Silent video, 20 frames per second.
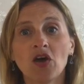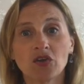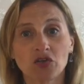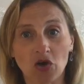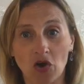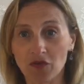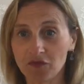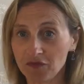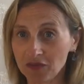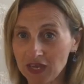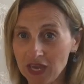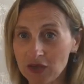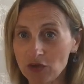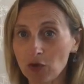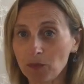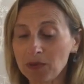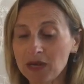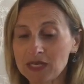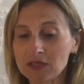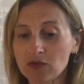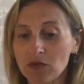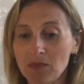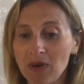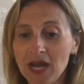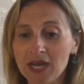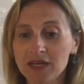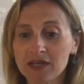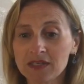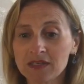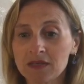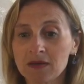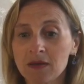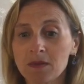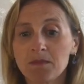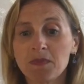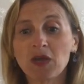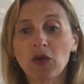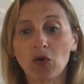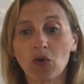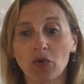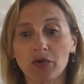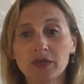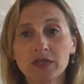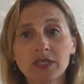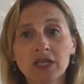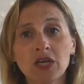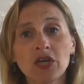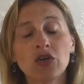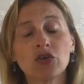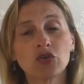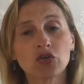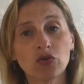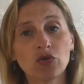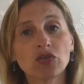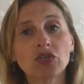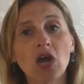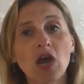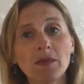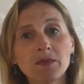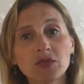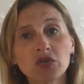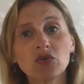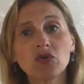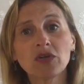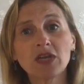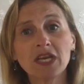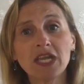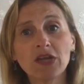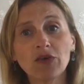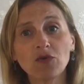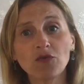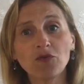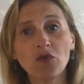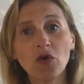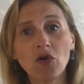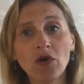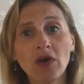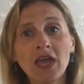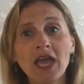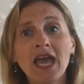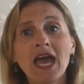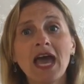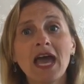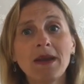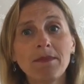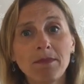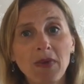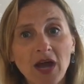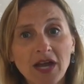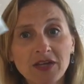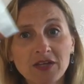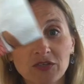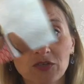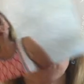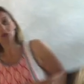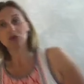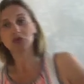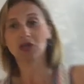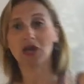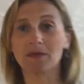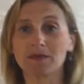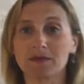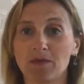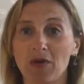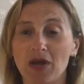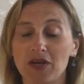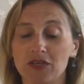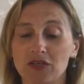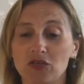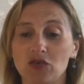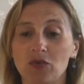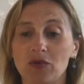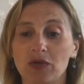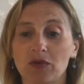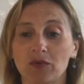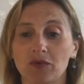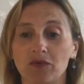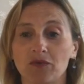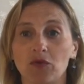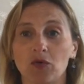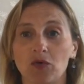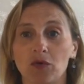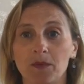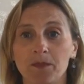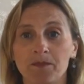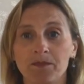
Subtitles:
Don't forget your plus or minus, because 2 times 2 can equal 4, and minus 2 times minus 2 equals 4.